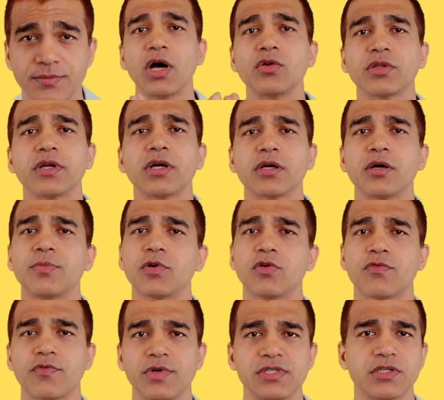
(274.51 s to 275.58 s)
Now there are a couple
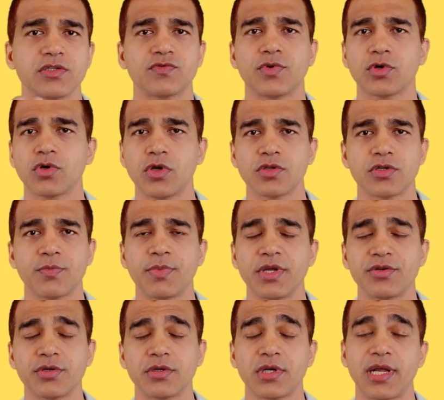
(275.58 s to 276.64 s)
of reasons for
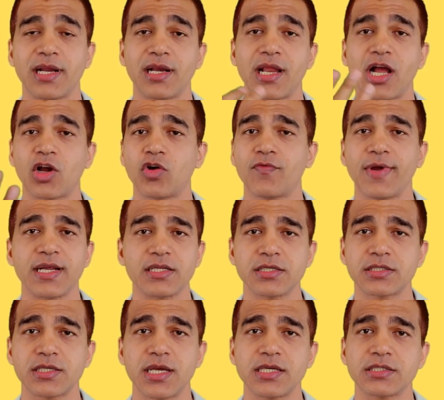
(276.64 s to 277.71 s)
constipation like lack of
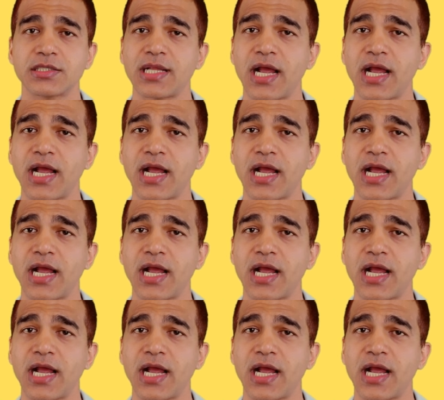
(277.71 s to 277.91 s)
exercise,